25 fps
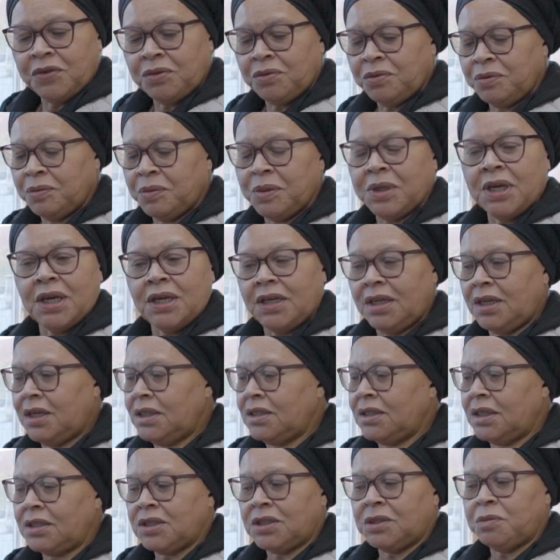all, we get
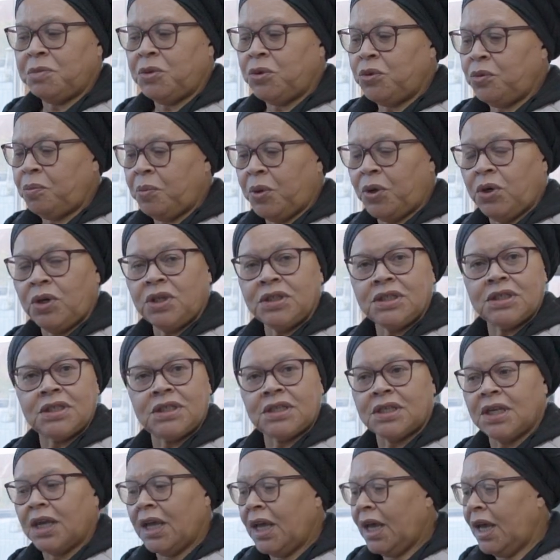a small
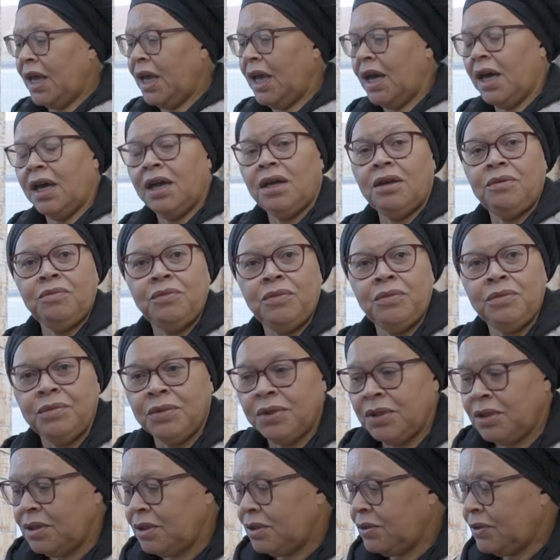pot.
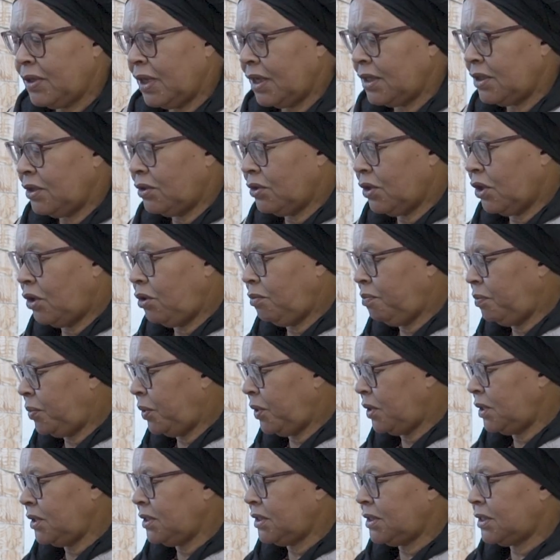You get your
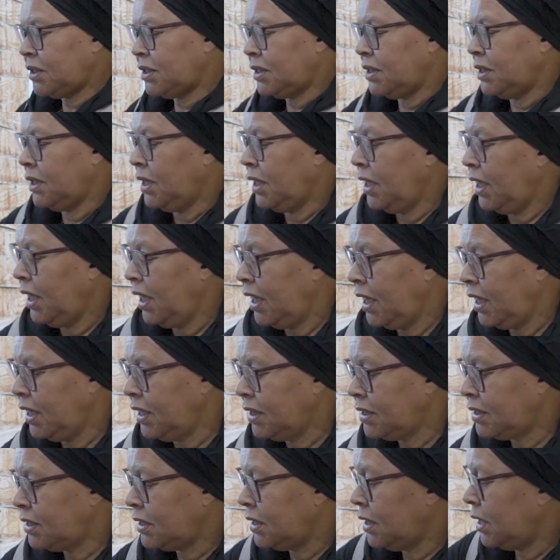compost.
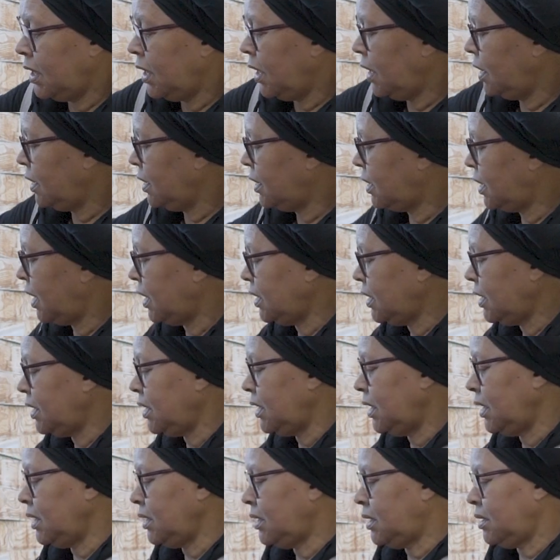It doesn't
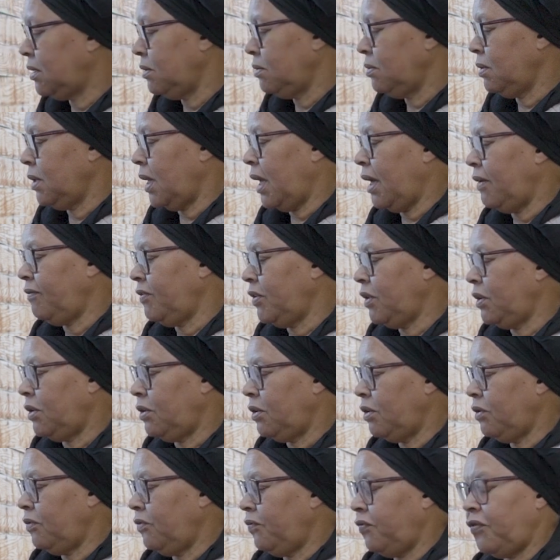need to have a
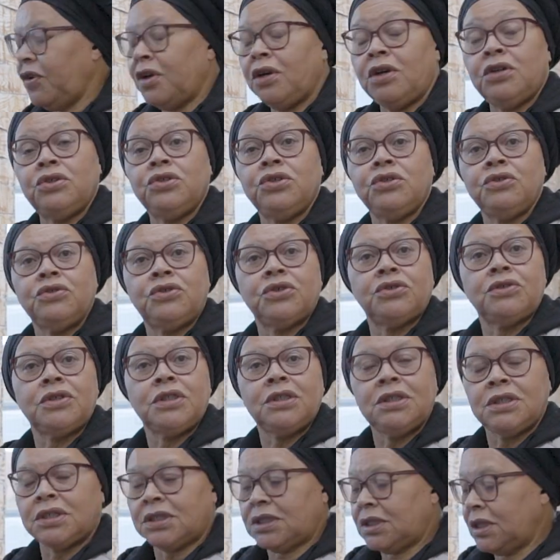lot of
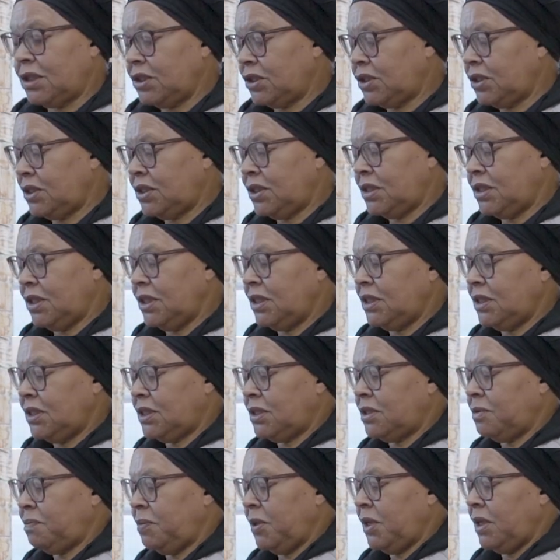nutrients. It just needs
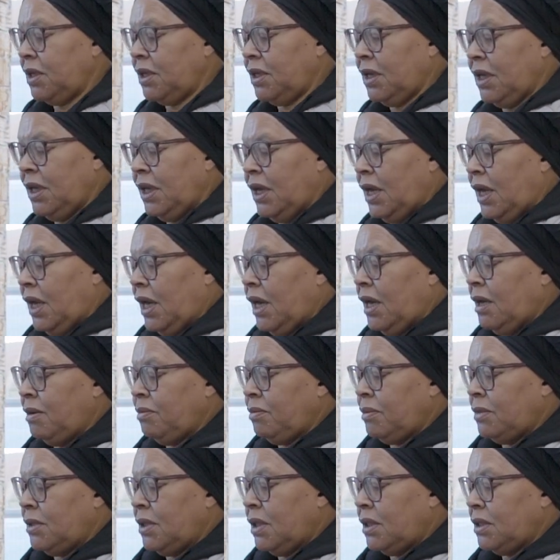to be
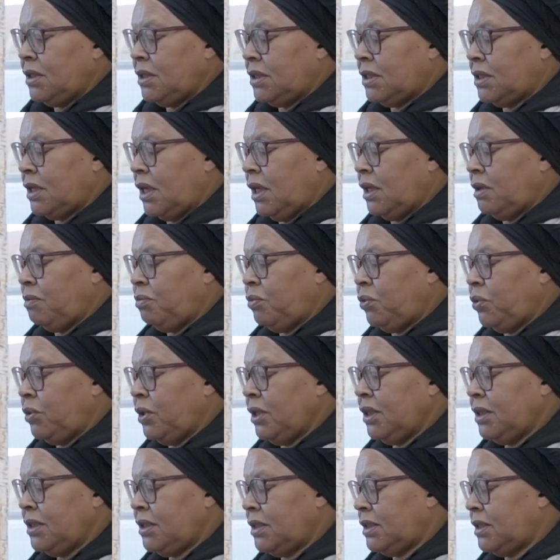nice and
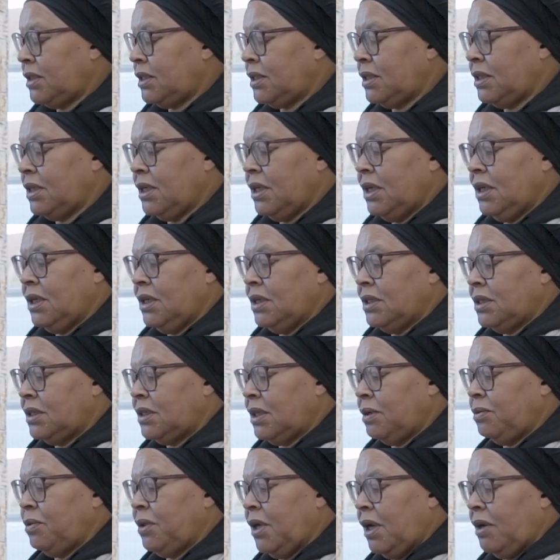moist.
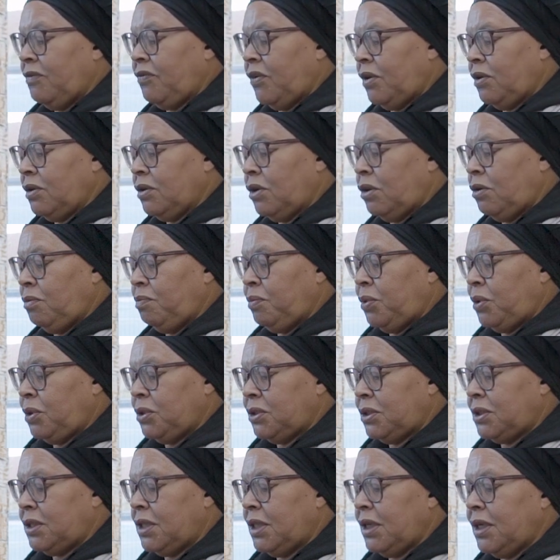So we have our
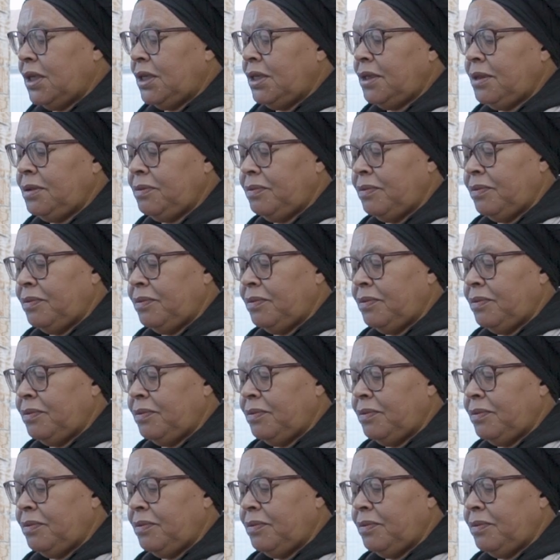compost there.